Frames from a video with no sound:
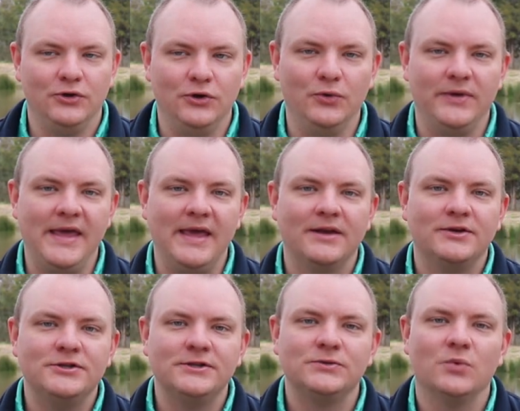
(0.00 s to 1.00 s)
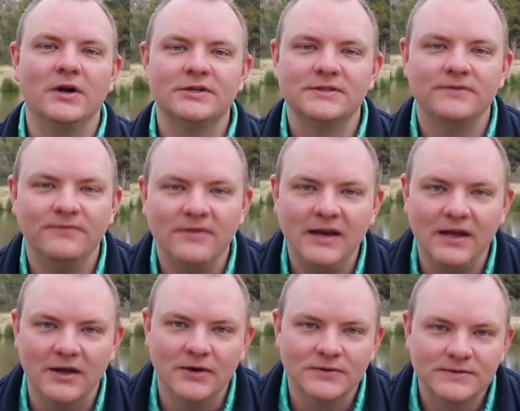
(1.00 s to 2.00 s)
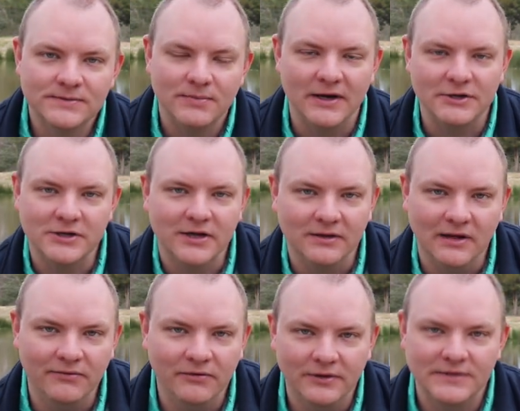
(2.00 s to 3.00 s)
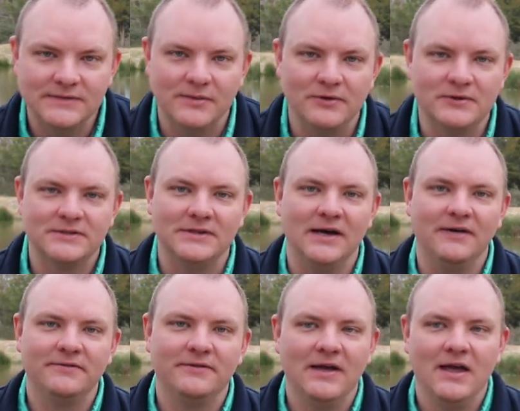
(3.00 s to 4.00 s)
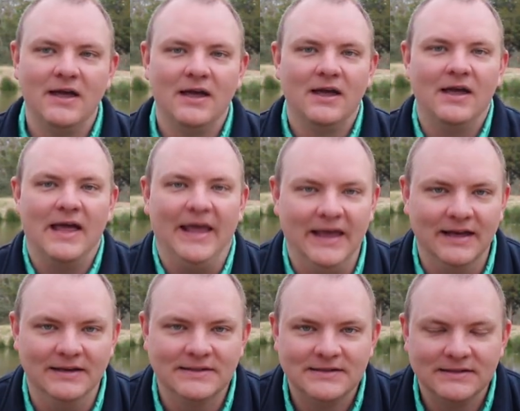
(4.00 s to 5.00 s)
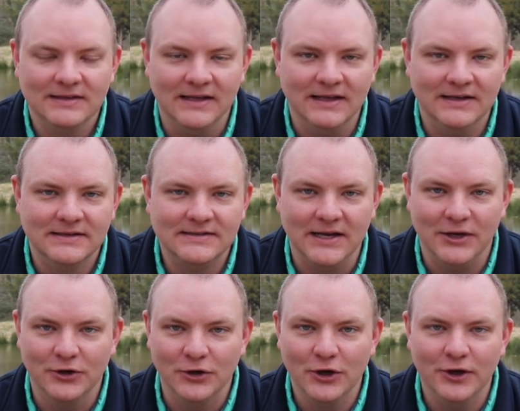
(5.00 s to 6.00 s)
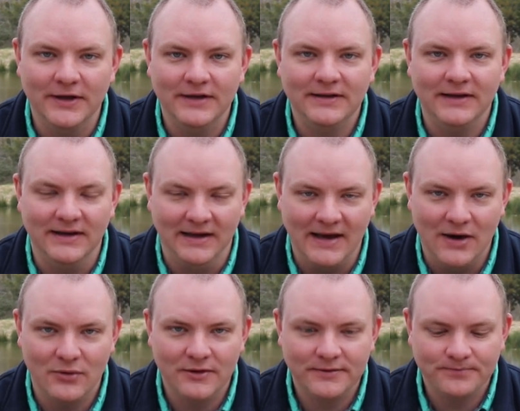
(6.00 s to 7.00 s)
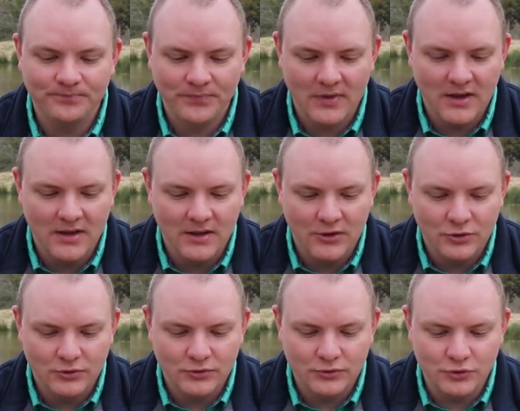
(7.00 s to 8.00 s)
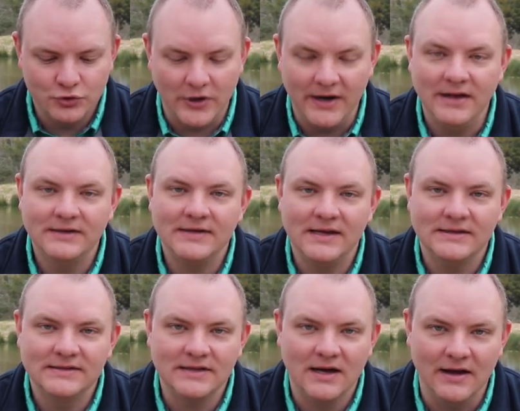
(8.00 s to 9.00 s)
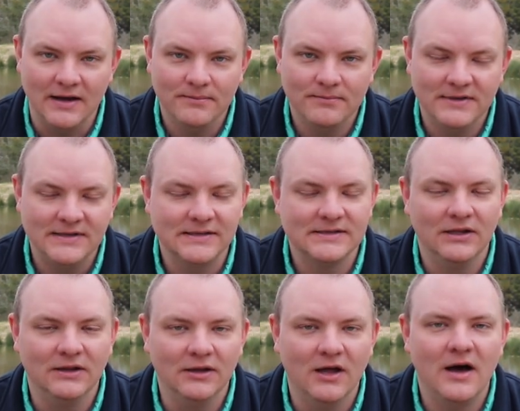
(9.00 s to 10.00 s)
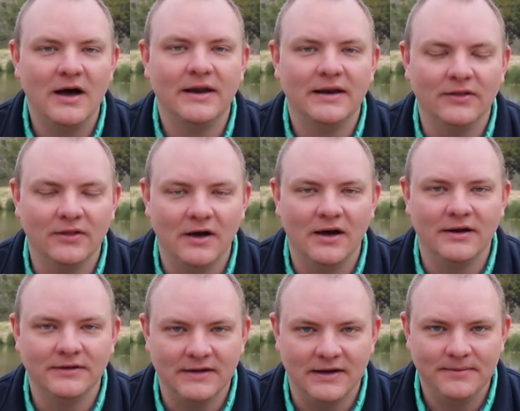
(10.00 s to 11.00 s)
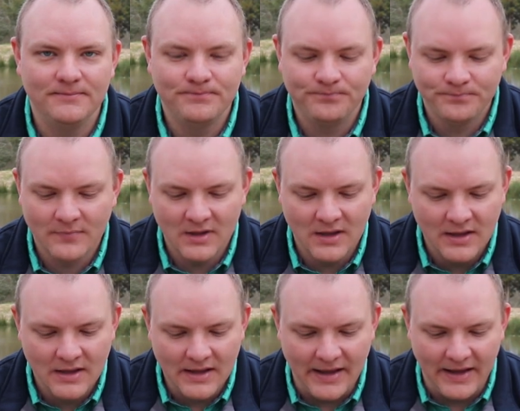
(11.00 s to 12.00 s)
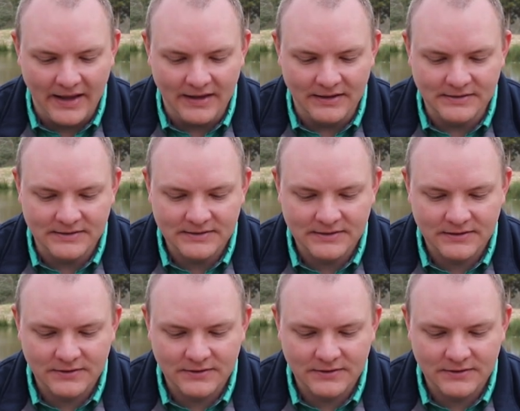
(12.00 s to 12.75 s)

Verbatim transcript: You can't just watch some videos by John Lovell and some other stuff and then say you're good in an hour. Training takes time. It takes a lot and lot of time. And